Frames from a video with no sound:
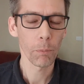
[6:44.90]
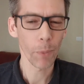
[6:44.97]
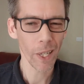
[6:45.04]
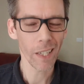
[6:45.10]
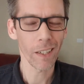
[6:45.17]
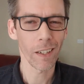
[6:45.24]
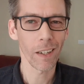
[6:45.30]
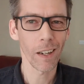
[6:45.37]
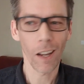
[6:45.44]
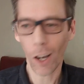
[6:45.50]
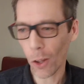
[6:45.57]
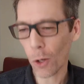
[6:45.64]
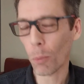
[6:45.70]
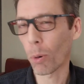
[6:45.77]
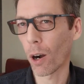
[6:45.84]
But
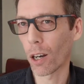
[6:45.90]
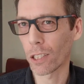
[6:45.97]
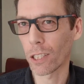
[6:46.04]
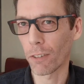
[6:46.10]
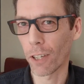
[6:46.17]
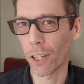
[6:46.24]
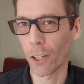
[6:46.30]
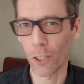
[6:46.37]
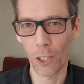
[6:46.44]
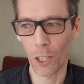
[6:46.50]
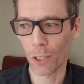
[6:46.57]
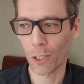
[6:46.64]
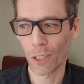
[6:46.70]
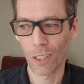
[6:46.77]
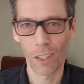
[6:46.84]
other parts of it are
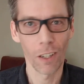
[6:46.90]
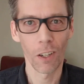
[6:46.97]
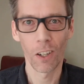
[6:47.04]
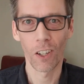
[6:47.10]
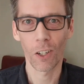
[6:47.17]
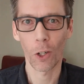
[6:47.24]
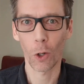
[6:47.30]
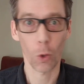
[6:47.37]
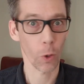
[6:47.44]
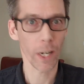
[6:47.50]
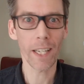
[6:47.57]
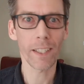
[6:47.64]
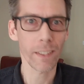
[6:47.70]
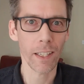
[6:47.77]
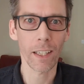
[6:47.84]
just
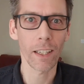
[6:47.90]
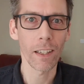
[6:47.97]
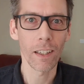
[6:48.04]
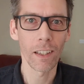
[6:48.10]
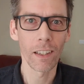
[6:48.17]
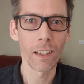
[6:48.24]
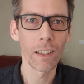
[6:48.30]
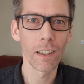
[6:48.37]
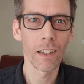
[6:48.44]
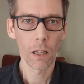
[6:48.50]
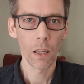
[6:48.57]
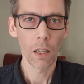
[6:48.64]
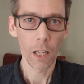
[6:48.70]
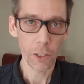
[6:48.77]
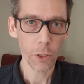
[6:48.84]
crazy.
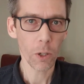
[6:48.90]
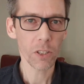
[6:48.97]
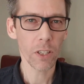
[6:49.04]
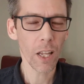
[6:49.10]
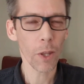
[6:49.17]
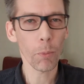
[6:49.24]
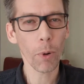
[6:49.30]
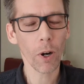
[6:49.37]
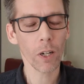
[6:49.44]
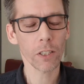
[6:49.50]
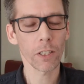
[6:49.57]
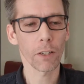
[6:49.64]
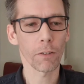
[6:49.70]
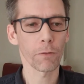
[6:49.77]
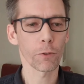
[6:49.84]
And so it's not the
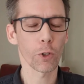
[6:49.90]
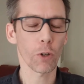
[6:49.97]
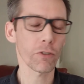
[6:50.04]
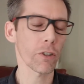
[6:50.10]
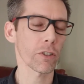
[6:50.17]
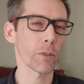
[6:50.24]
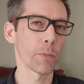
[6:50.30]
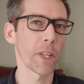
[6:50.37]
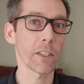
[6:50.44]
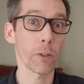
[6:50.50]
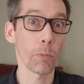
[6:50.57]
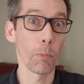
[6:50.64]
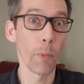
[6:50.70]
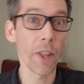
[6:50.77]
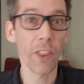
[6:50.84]
parts of Joseph
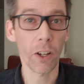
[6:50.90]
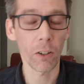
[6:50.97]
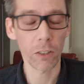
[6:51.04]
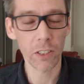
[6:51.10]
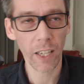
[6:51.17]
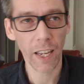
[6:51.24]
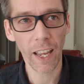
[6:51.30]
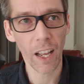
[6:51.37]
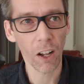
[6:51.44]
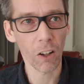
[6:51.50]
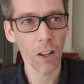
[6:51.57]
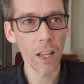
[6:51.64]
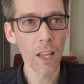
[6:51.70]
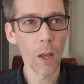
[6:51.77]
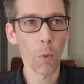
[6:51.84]
Smith's mythical
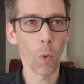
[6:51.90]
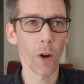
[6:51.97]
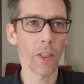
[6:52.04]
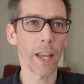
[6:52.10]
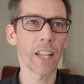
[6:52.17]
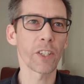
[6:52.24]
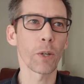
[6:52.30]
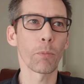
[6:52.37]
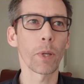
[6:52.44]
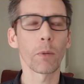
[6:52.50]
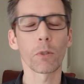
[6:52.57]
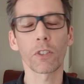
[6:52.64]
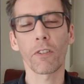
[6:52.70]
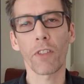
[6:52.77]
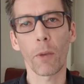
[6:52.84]
tale where the ancient
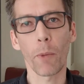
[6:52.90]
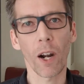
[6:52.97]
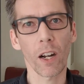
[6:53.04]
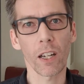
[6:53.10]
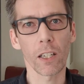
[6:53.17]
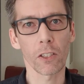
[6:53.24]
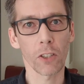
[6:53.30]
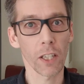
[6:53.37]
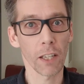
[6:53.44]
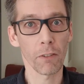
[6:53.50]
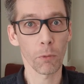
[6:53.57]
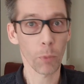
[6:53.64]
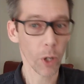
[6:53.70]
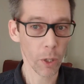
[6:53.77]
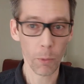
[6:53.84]
peoples of the Americas live
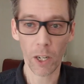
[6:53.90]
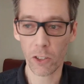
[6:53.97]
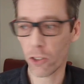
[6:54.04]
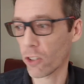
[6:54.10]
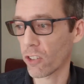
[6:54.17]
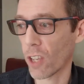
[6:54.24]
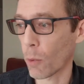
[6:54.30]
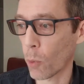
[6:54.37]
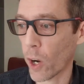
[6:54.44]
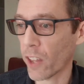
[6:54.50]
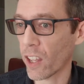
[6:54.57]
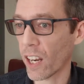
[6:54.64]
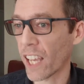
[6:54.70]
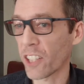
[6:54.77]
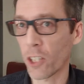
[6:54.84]
in pretty much the same way
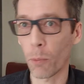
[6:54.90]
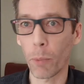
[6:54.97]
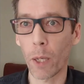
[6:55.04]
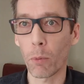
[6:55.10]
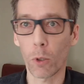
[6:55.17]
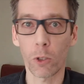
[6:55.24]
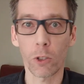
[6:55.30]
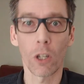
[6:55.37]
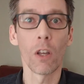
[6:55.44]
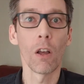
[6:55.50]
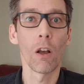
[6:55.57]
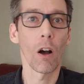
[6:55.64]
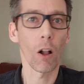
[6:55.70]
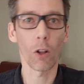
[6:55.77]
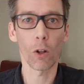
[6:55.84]
that ancient peoples
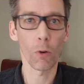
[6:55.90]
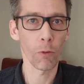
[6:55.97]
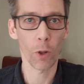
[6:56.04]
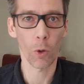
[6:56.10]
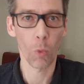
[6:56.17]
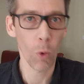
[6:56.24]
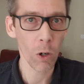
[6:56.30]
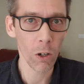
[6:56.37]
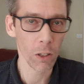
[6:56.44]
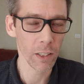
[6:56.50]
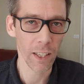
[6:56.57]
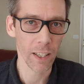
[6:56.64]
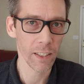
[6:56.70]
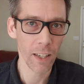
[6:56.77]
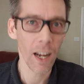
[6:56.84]
all over the world
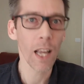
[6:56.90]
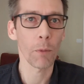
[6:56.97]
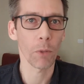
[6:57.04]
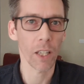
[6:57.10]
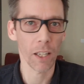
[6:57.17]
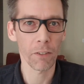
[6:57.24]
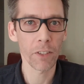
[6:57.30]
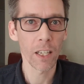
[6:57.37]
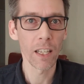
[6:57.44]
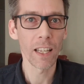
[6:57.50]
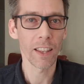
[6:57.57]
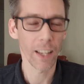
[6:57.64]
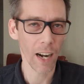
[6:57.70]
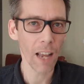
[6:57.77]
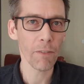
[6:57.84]
at the time lived
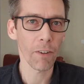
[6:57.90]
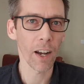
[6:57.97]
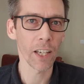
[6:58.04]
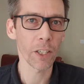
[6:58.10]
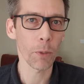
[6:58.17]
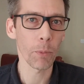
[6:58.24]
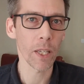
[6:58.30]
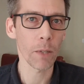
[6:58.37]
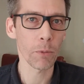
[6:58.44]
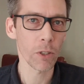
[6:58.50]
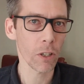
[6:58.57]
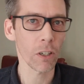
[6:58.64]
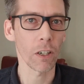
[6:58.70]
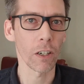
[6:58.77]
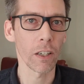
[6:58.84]
that I find to be
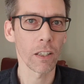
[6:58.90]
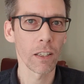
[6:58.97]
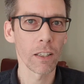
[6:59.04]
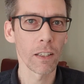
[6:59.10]
absurd.